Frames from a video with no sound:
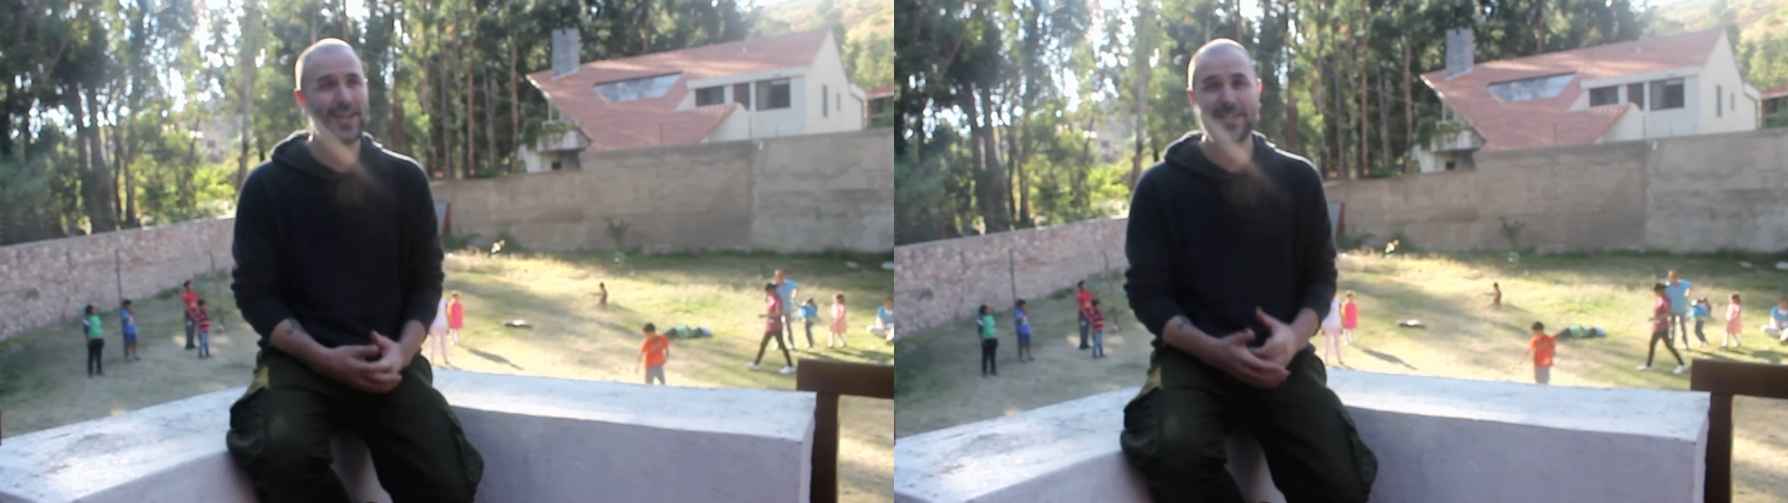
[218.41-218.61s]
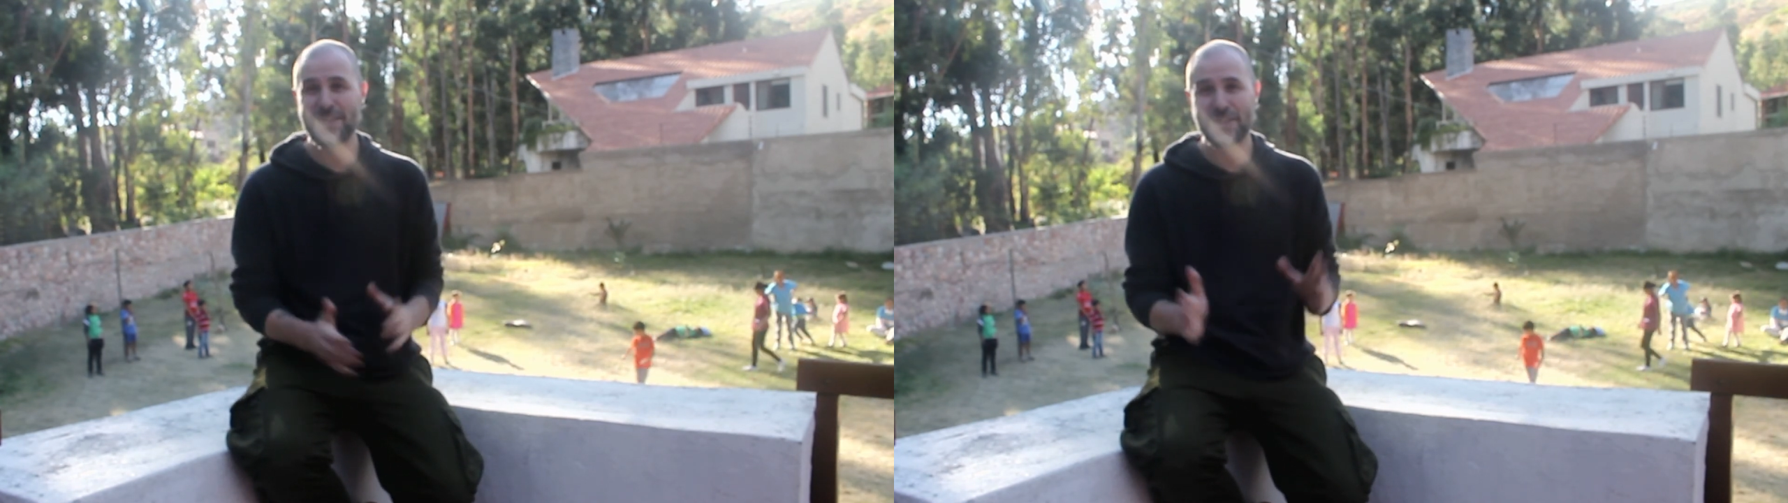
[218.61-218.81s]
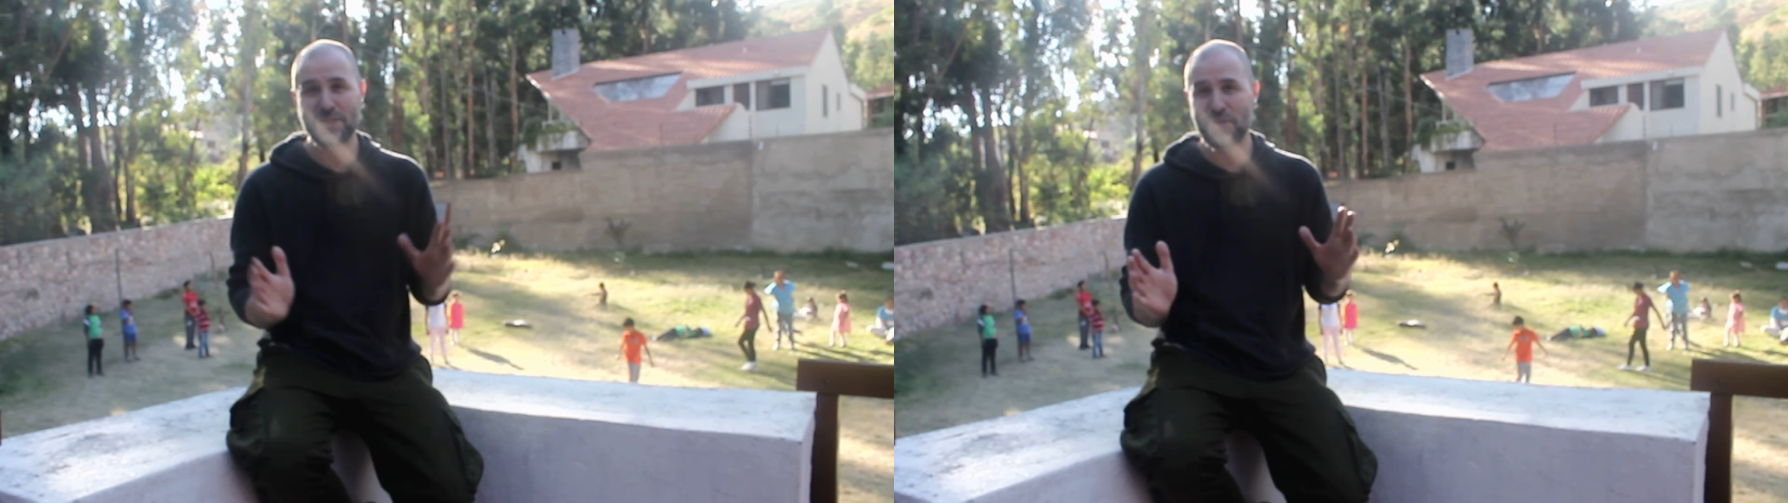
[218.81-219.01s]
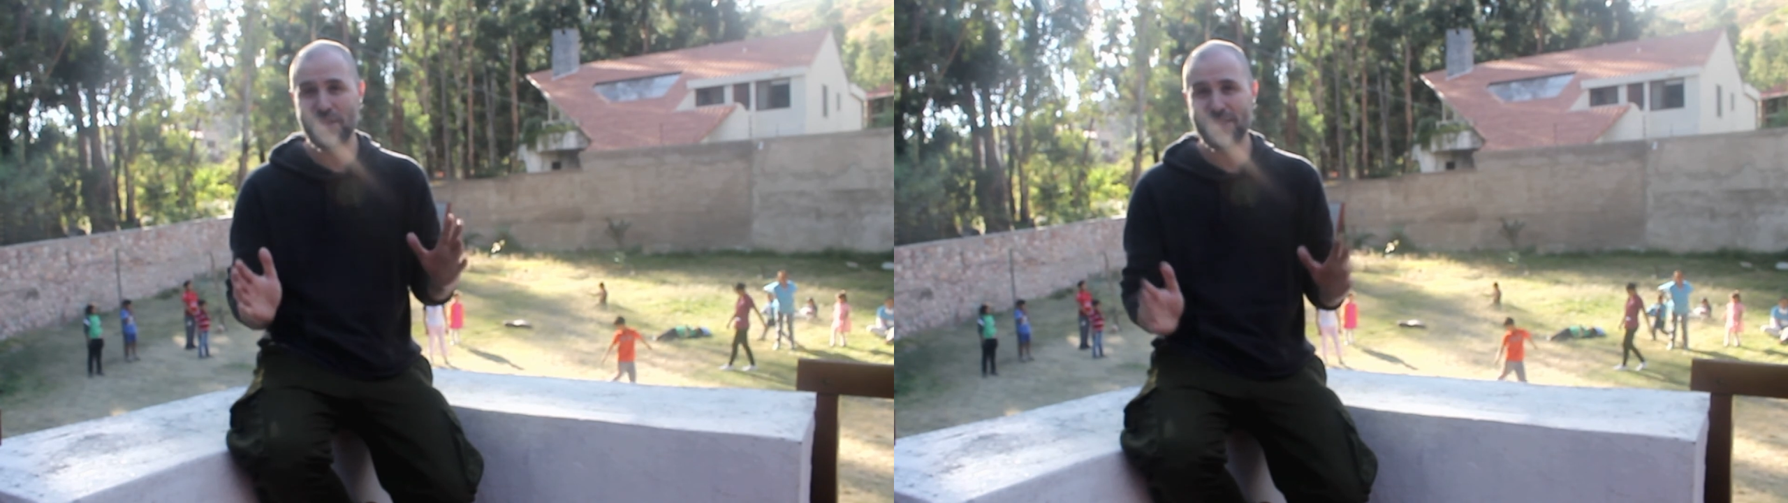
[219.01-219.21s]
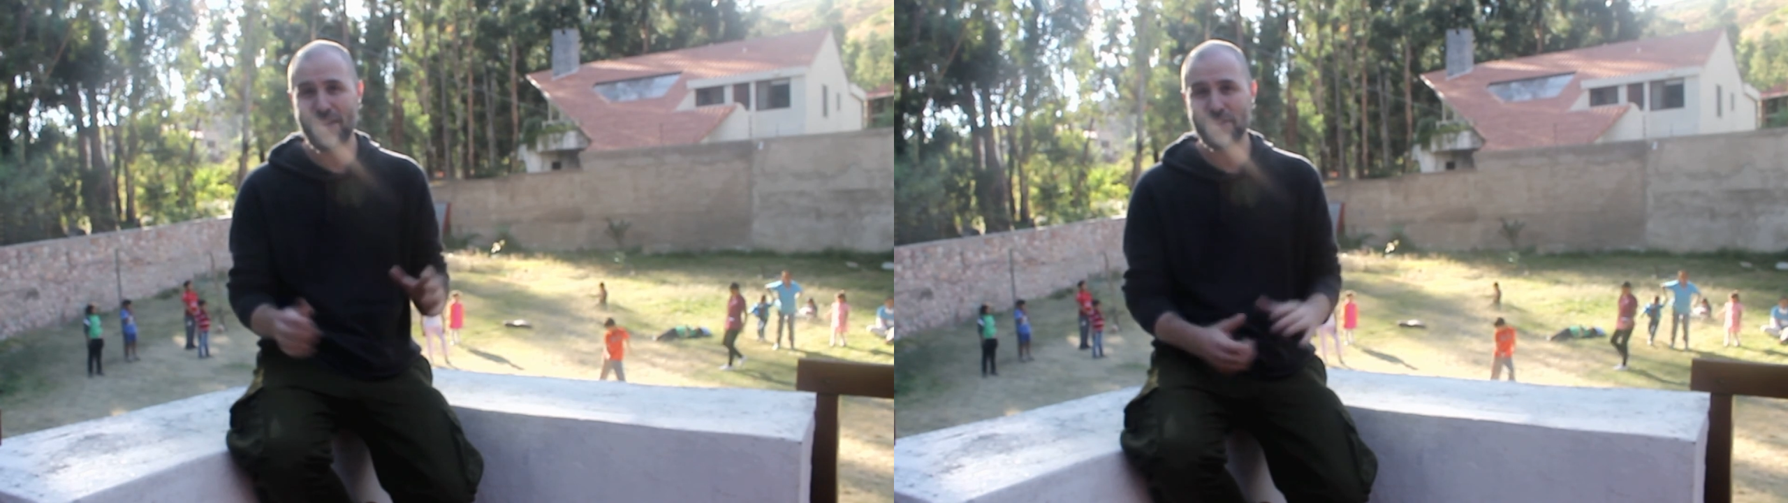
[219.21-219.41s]
6
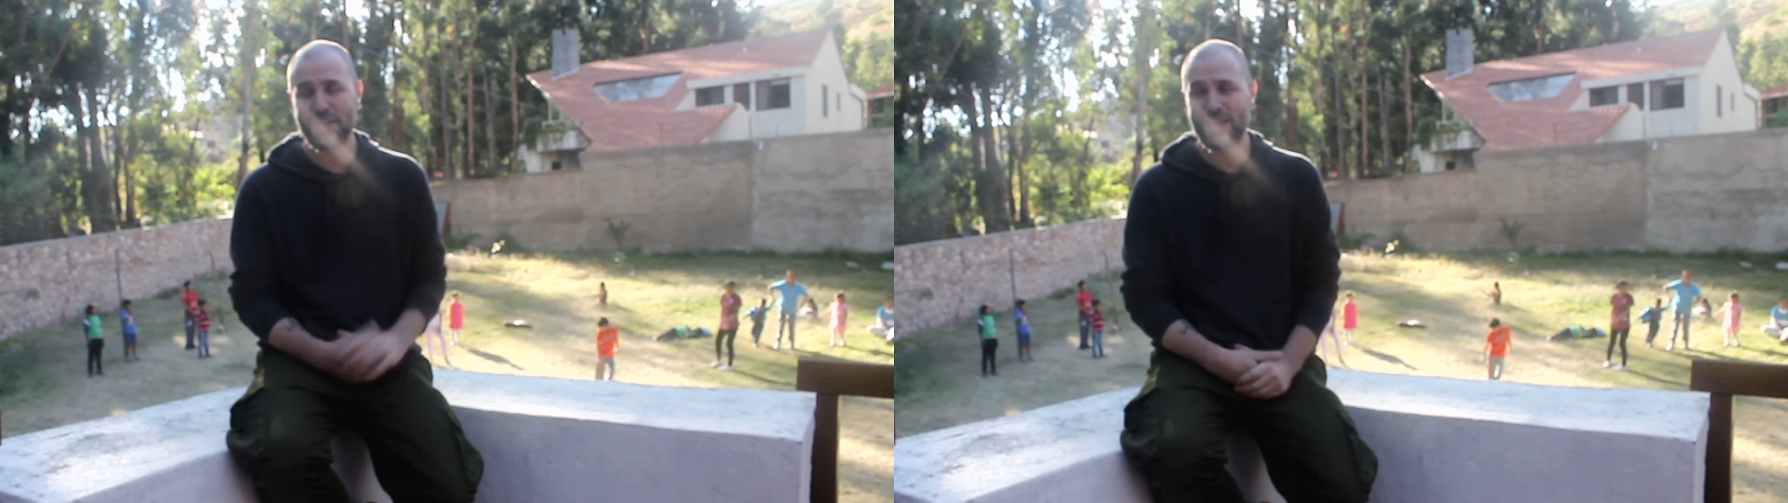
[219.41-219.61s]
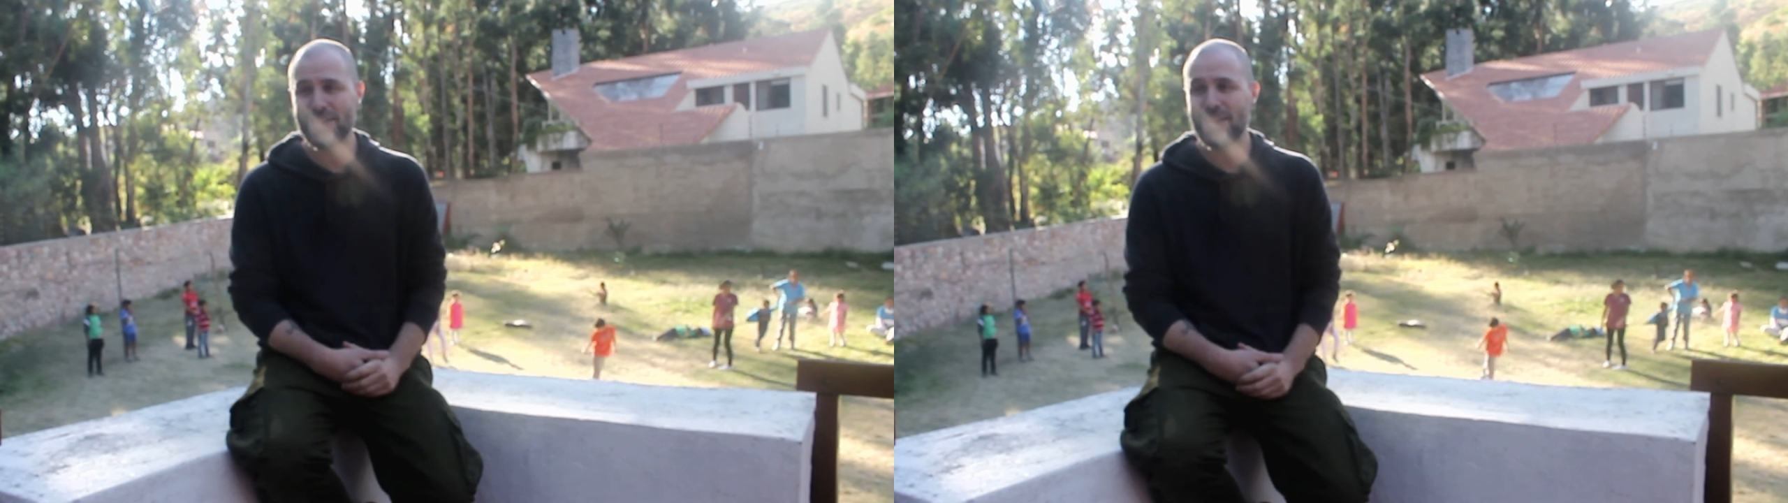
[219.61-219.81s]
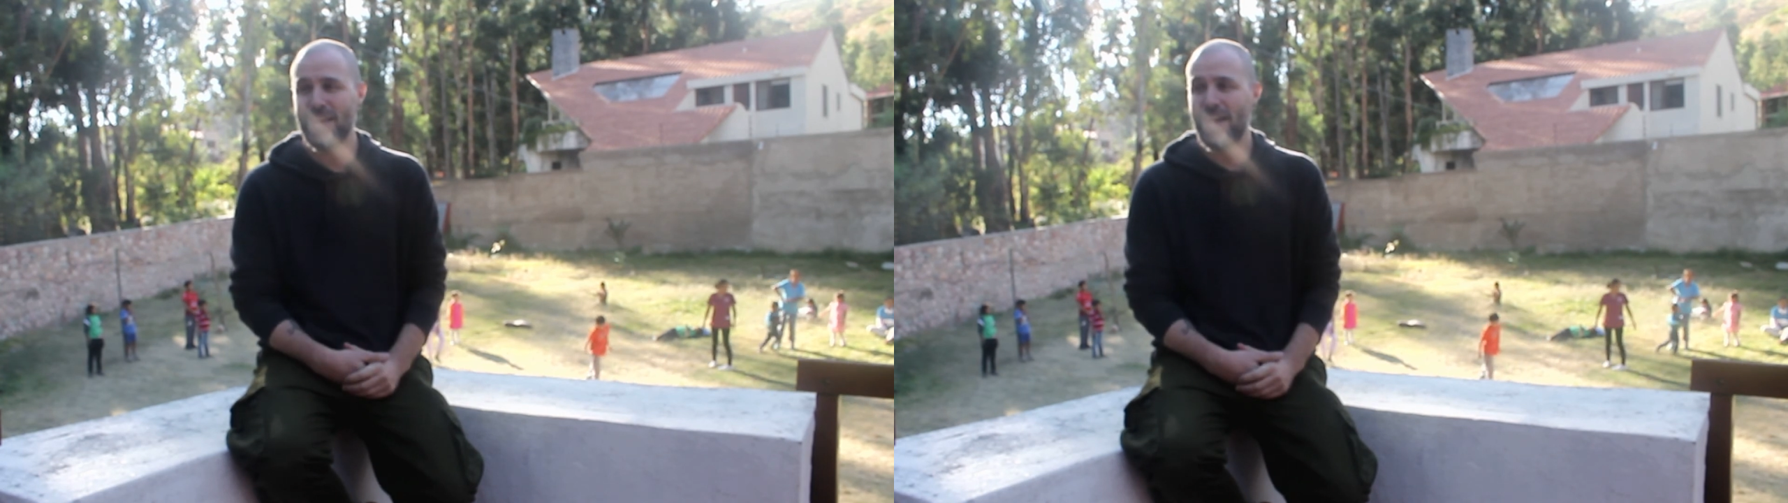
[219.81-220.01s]
degrees Celsius.